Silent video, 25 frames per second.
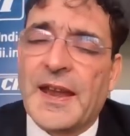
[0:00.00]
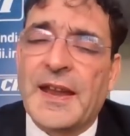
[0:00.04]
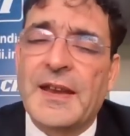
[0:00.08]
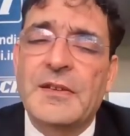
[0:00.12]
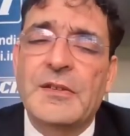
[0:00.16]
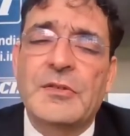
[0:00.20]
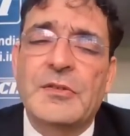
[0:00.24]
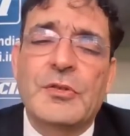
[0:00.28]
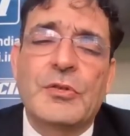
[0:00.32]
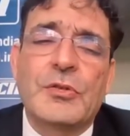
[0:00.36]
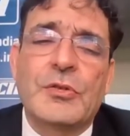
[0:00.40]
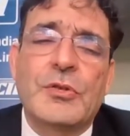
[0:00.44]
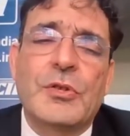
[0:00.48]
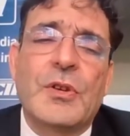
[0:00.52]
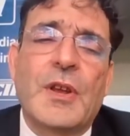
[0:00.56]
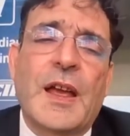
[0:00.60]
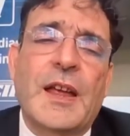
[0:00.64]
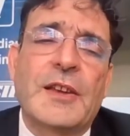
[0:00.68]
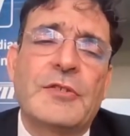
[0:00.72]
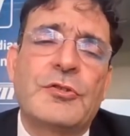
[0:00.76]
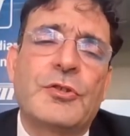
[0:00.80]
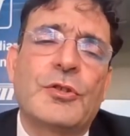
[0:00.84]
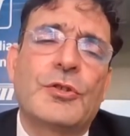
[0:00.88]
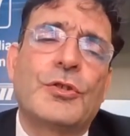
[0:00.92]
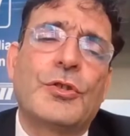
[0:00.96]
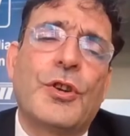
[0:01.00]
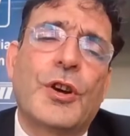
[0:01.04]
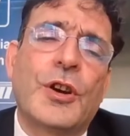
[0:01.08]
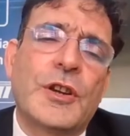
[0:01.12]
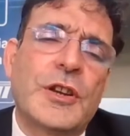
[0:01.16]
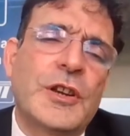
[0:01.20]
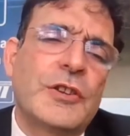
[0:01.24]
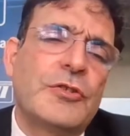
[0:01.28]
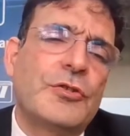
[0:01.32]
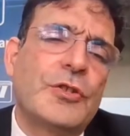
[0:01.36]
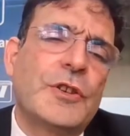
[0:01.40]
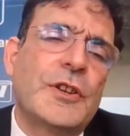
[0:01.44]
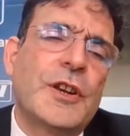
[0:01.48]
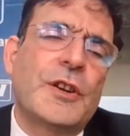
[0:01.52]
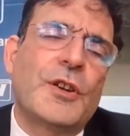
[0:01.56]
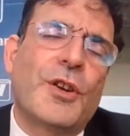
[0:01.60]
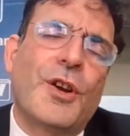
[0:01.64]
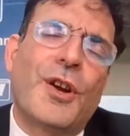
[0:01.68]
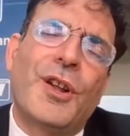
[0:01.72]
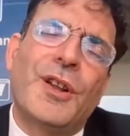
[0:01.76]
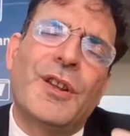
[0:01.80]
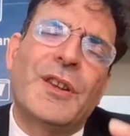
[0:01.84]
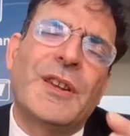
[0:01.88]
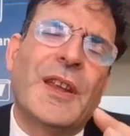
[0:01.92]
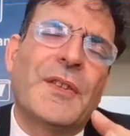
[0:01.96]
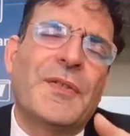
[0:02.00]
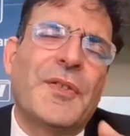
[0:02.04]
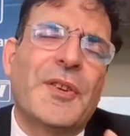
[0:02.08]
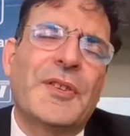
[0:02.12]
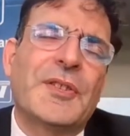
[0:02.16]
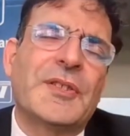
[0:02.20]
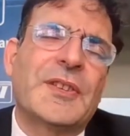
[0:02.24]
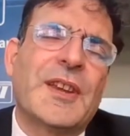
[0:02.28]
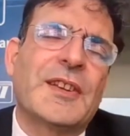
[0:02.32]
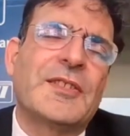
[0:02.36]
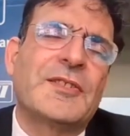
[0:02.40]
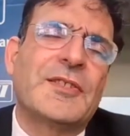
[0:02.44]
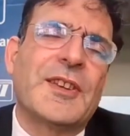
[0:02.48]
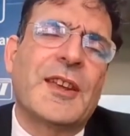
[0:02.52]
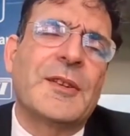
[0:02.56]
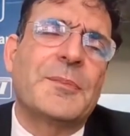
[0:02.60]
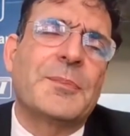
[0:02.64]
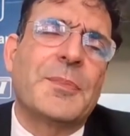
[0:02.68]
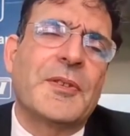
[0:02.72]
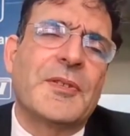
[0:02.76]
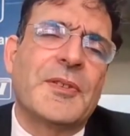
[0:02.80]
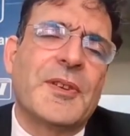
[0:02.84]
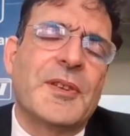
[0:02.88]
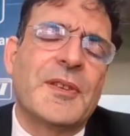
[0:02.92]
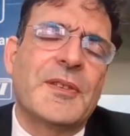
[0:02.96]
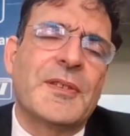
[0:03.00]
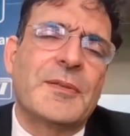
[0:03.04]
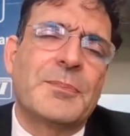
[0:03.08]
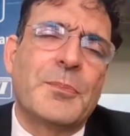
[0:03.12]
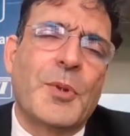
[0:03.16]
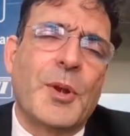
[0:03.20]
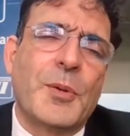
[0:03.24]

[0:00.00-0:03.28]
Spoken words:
And I should congratulate all the FSI chairpersons.